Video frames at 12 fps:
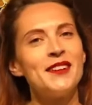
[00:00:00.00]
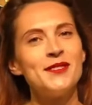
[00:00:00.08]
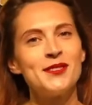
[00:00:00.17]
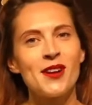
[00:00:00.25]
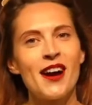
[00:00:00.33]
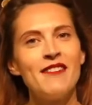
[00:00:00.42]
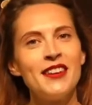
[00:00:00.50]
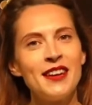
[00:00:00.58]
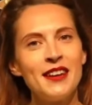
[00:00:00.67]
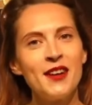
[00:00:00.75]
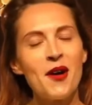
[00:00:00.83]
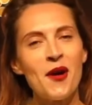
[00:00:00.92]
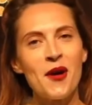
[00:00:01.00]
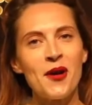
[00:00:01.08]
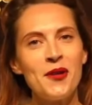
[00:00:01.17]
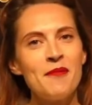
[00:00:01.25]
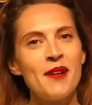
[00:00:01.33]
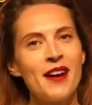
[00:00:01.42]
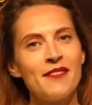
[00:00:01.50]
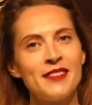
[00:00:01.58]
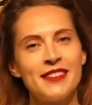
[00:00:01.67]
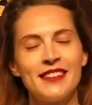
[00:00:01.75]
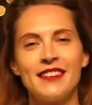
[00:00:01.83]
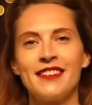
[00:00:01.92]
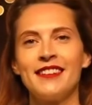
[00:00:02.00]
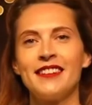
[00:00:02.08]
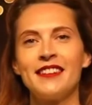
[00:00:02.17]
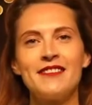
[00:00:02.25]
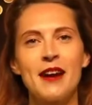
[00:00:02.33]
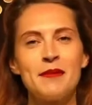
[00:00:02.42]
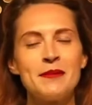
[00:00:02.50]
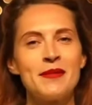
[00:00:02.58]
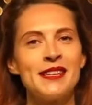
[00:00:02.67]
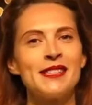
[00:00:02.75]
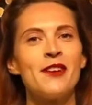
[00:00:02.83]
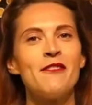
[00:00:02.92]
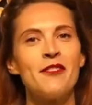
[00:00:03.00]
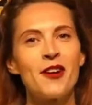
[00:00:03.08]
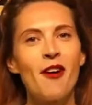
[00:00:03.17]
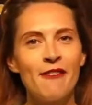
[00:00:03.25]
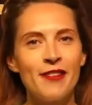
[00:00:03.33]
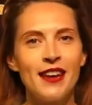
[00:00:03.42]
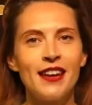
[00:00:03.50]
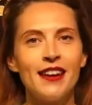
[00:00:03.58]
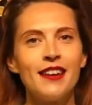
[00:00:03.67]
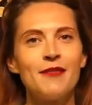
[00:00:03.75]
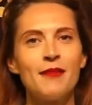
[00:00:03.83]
I was driving home after grabbing myself a coffee.